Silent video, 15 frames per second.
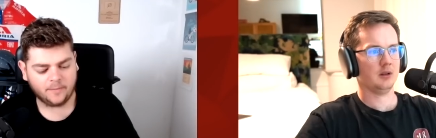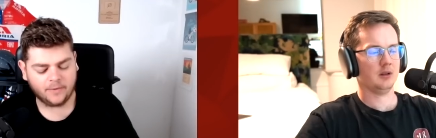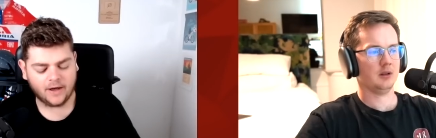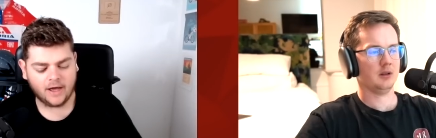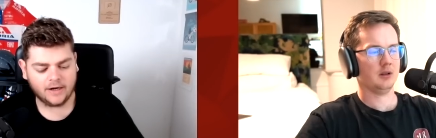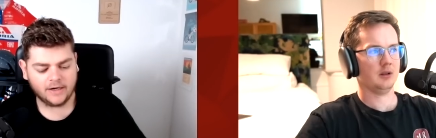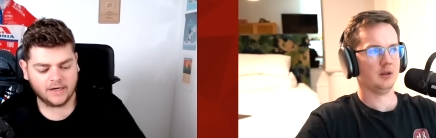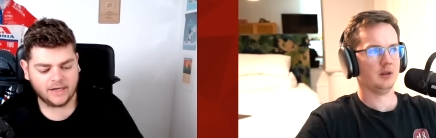
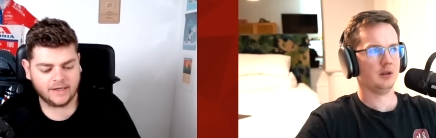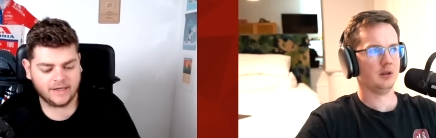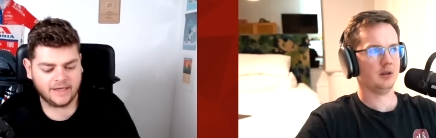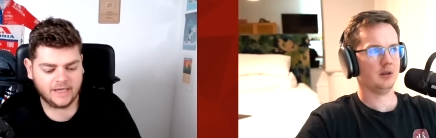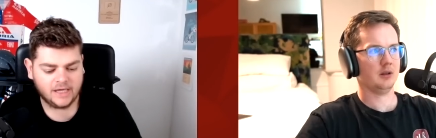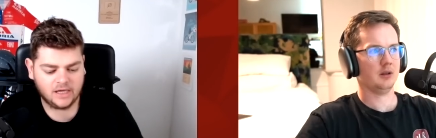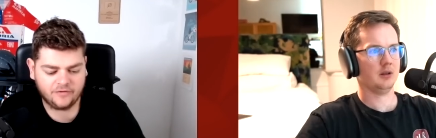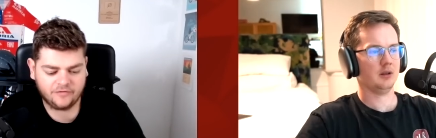Speaker 1: But
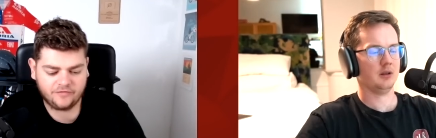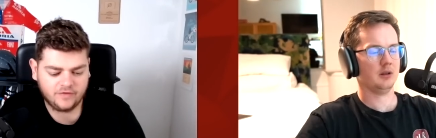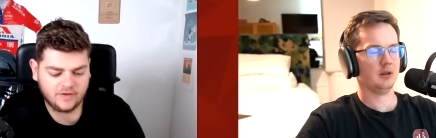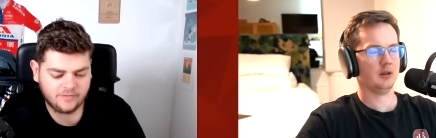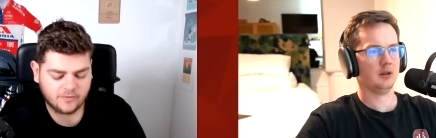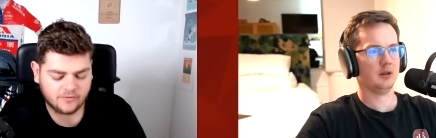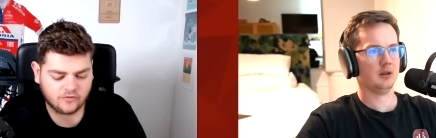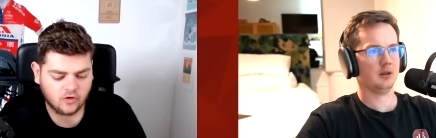if
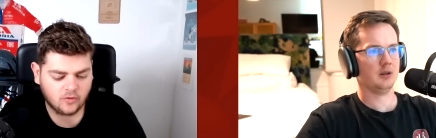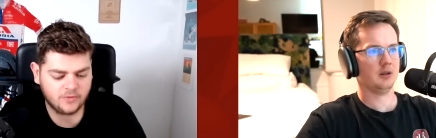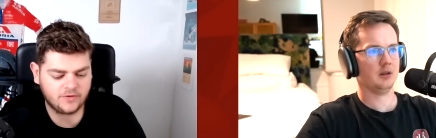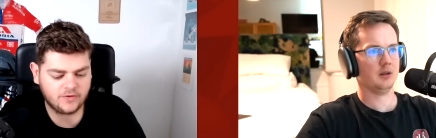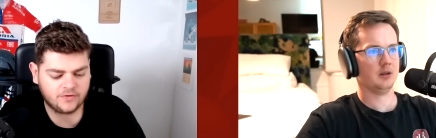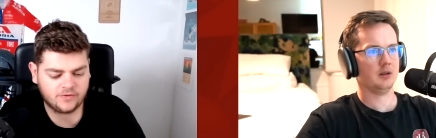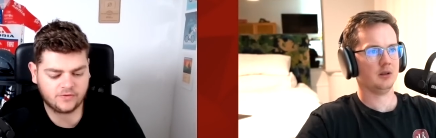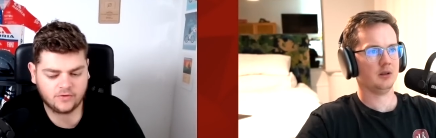the
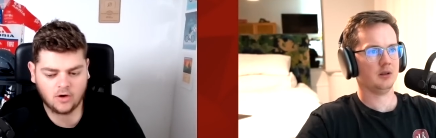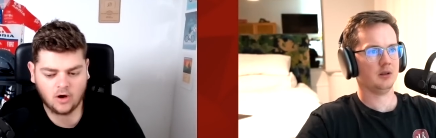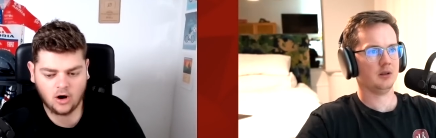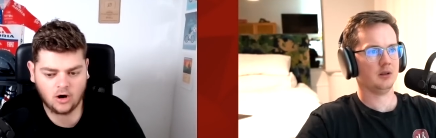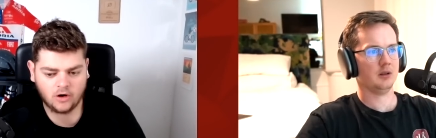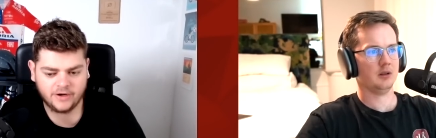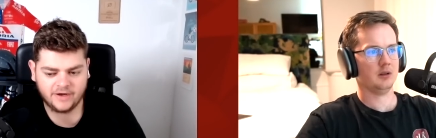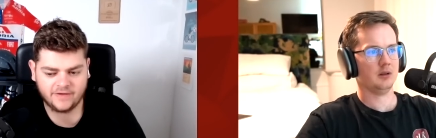performances
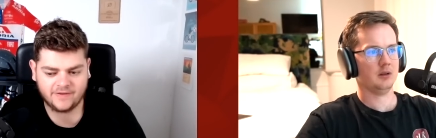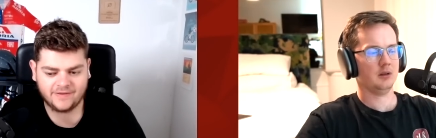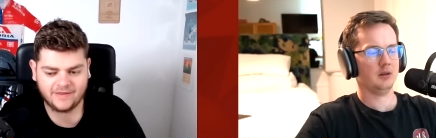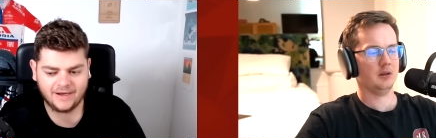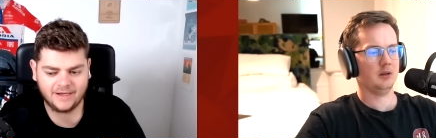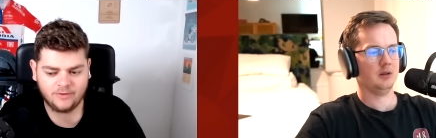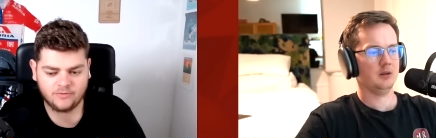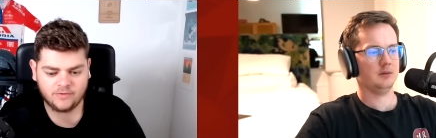aren't
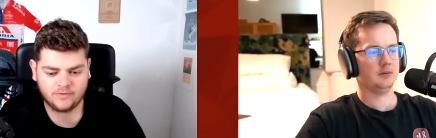necessarily